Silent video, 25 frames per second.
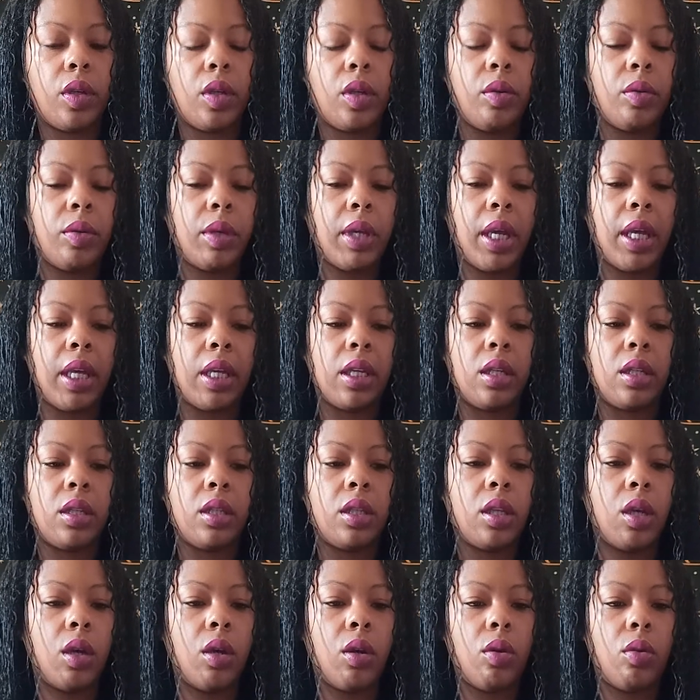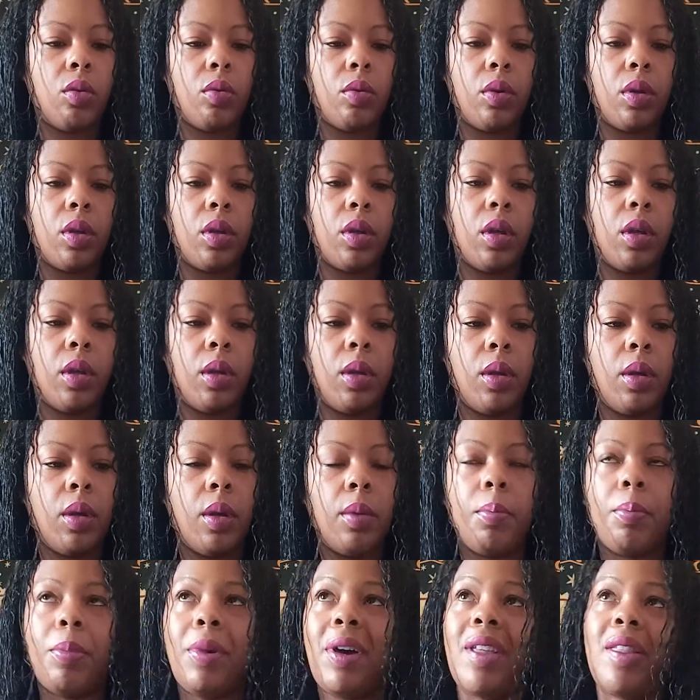Okay, so,
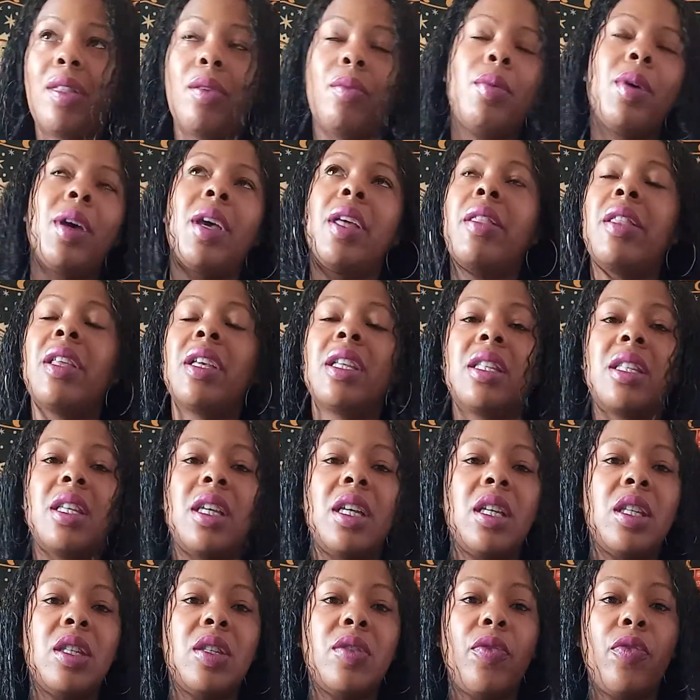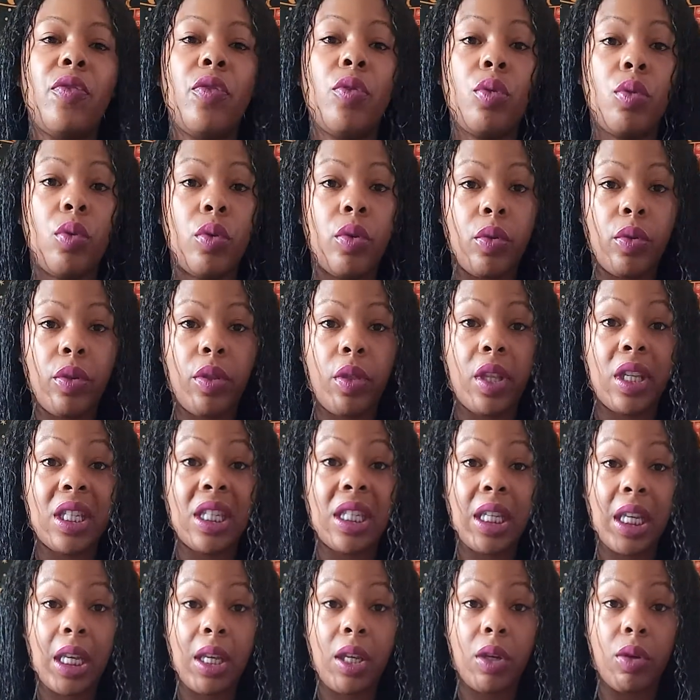by the way, this is for the
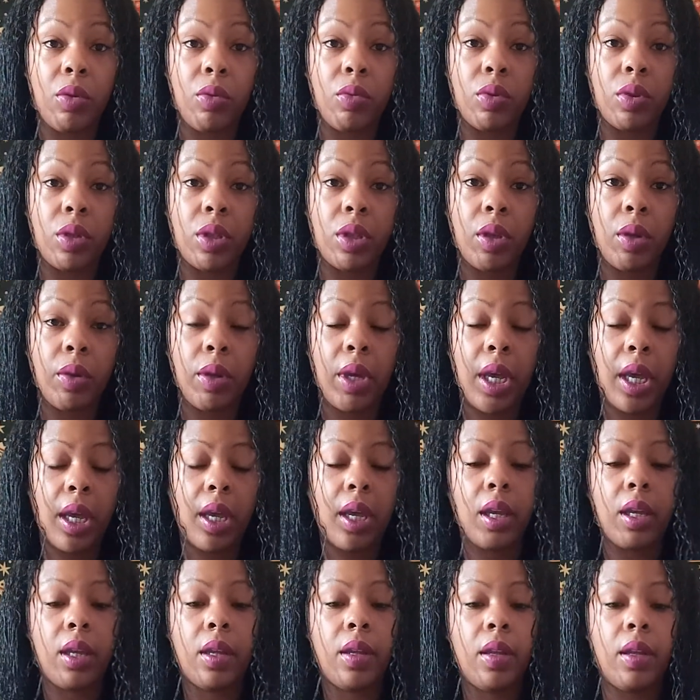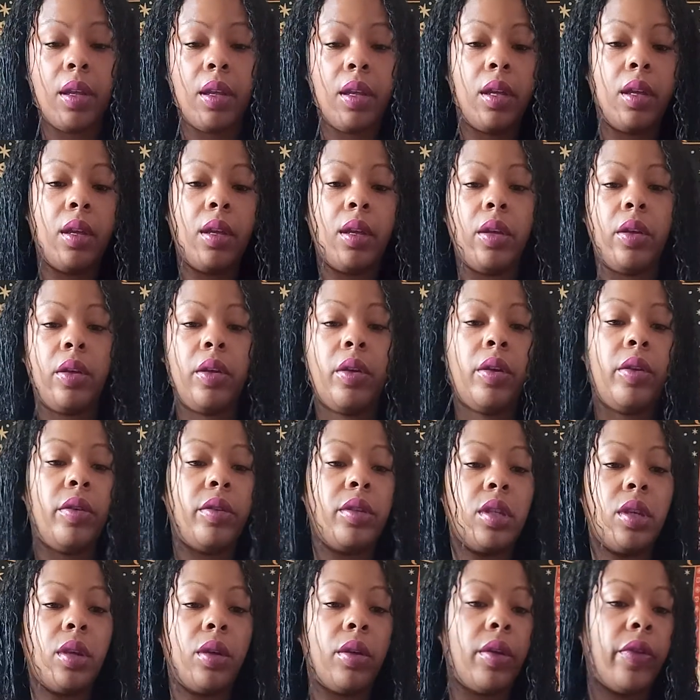singles, okay?
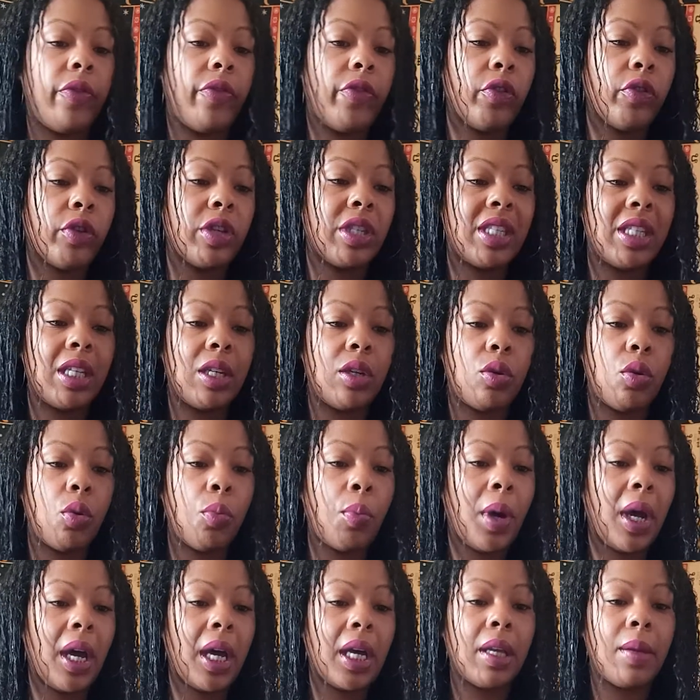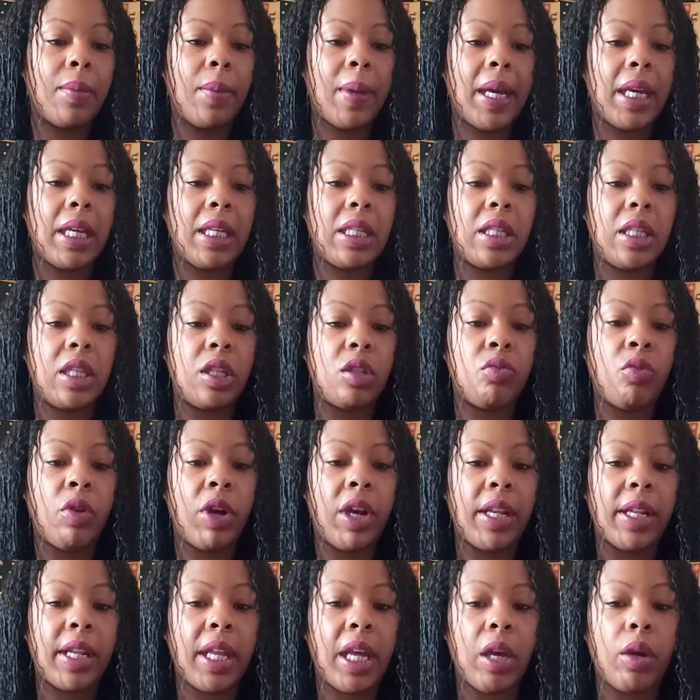So, if you're a single Pisces
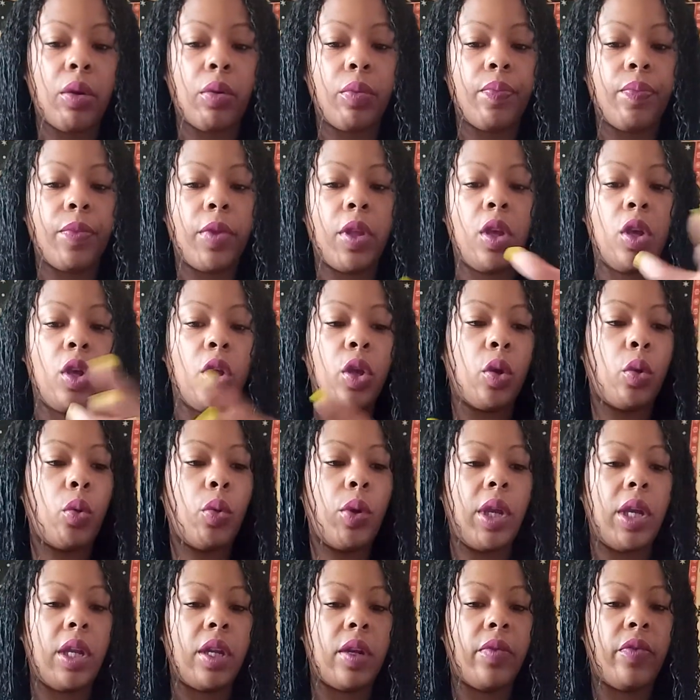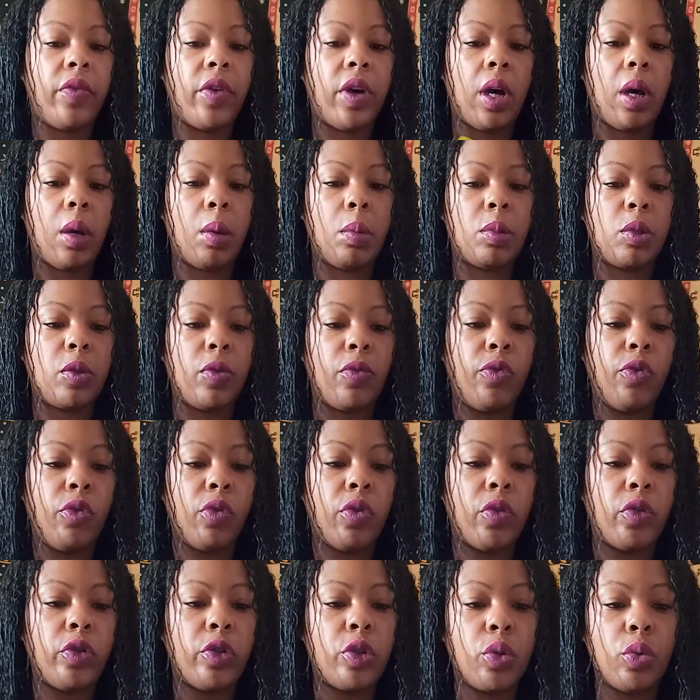right now, Queen of Cups,
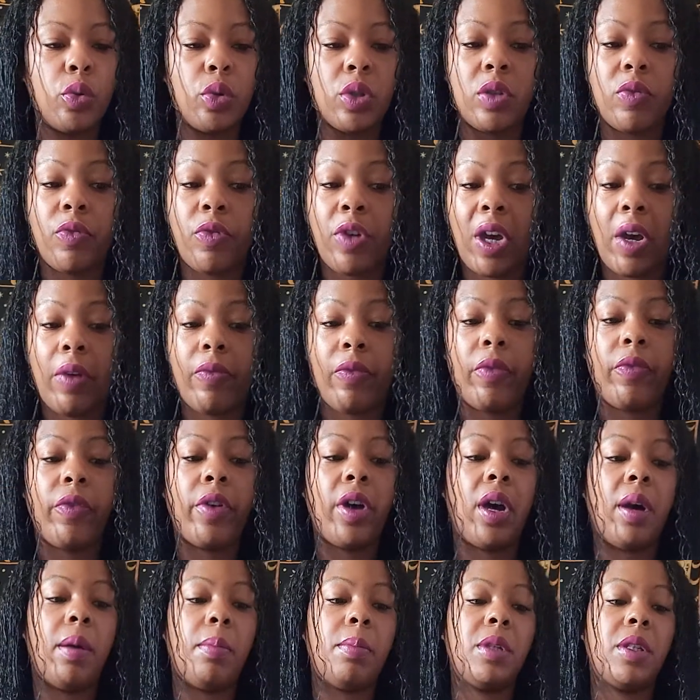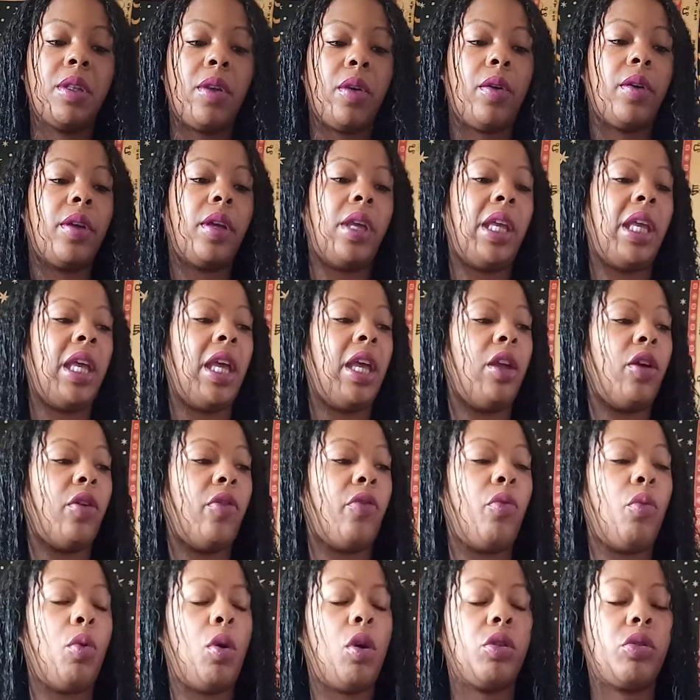Four of Swords, Five of Cups, King
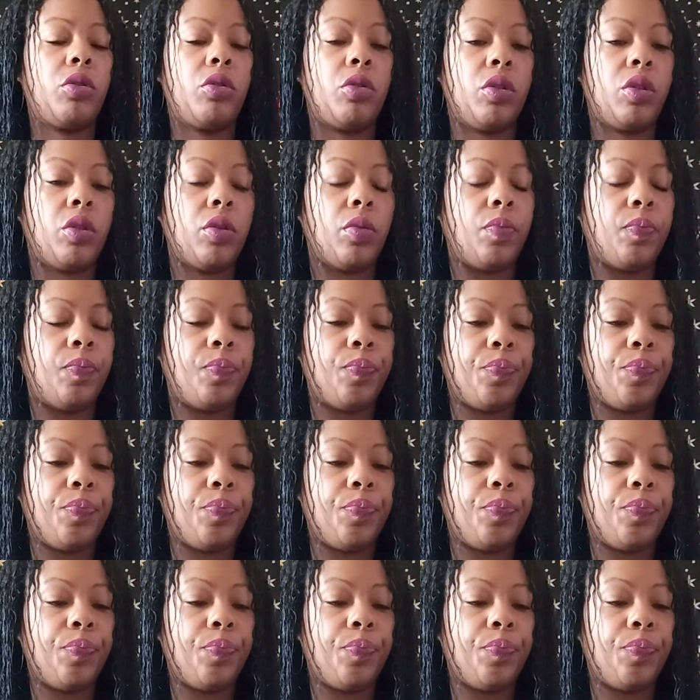of Wands.